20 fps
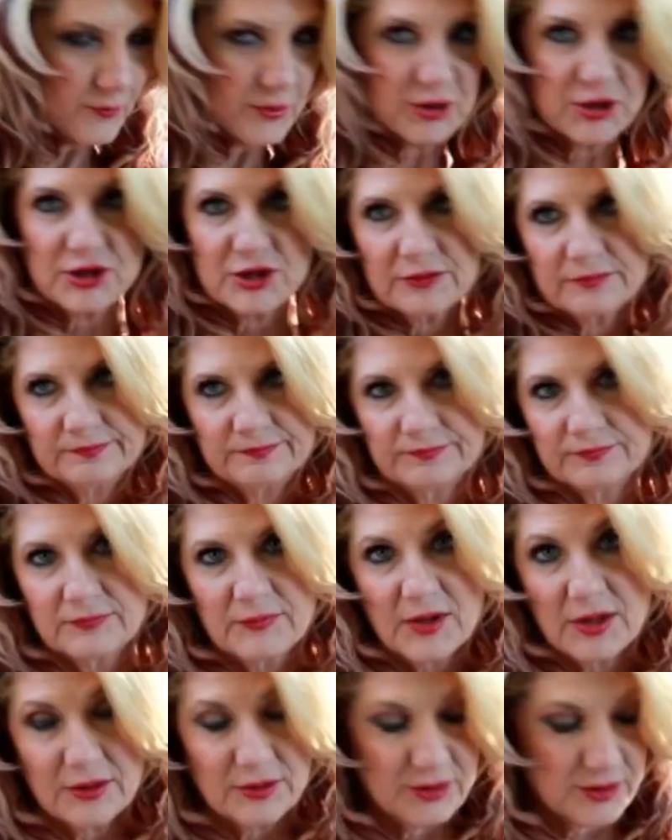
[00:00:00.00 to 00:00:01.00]
which,
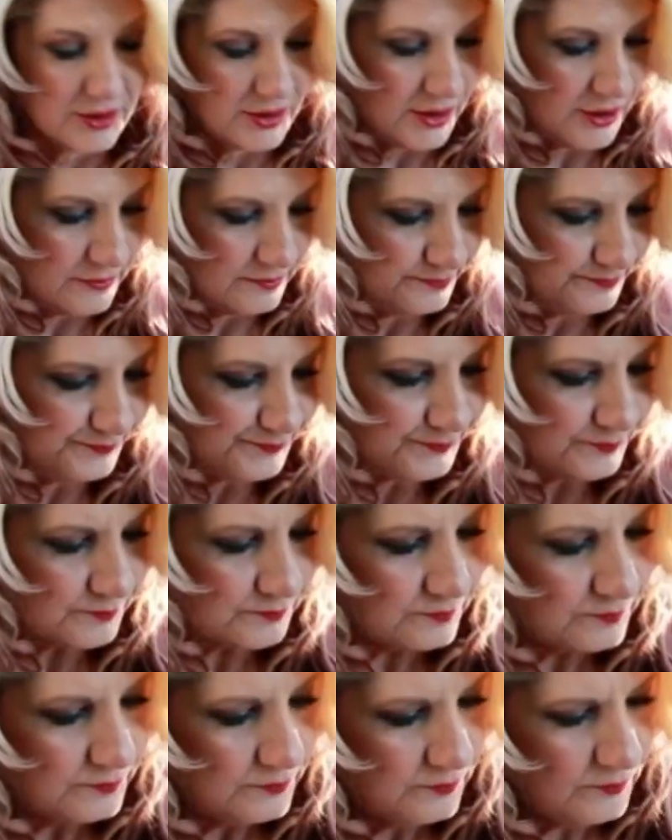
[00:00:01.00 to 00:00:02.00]
you know, you can do.
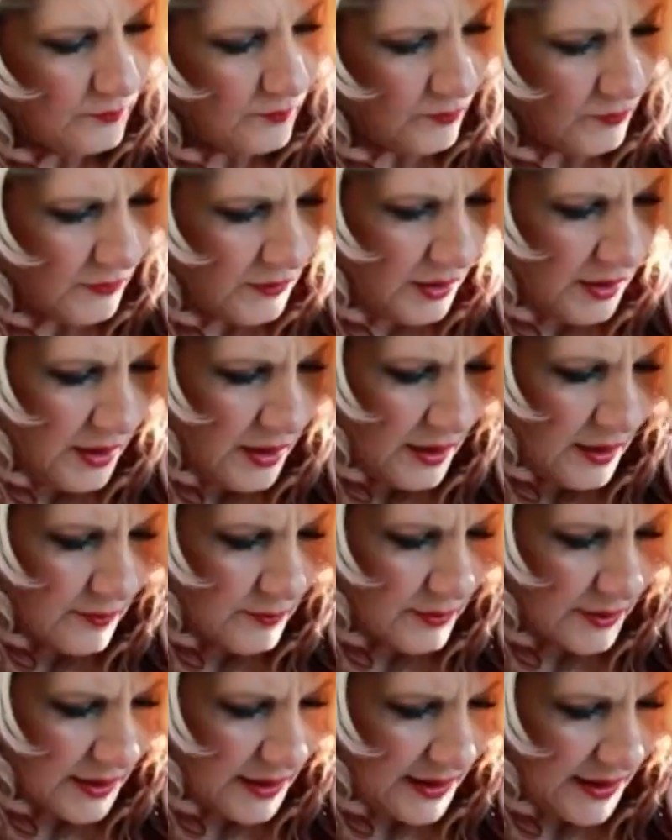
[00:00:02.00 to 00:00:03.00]

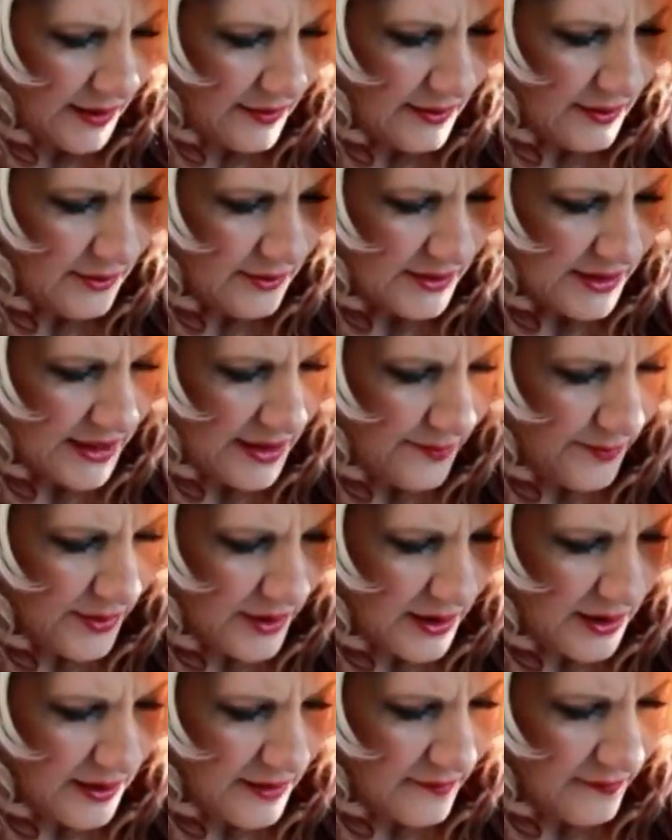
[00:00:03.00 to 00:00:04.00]
I'm going to cut the little tip
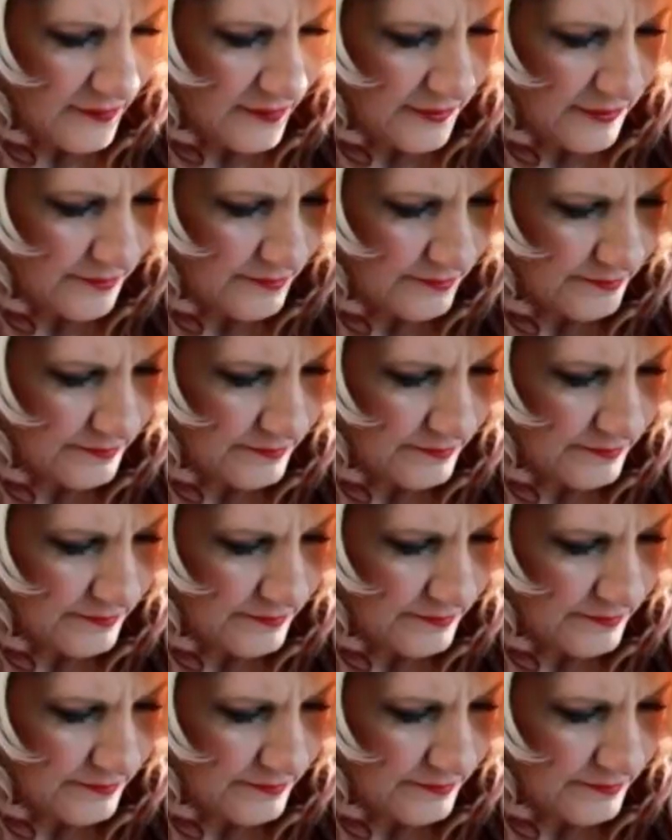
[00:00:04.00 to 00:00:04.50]
off,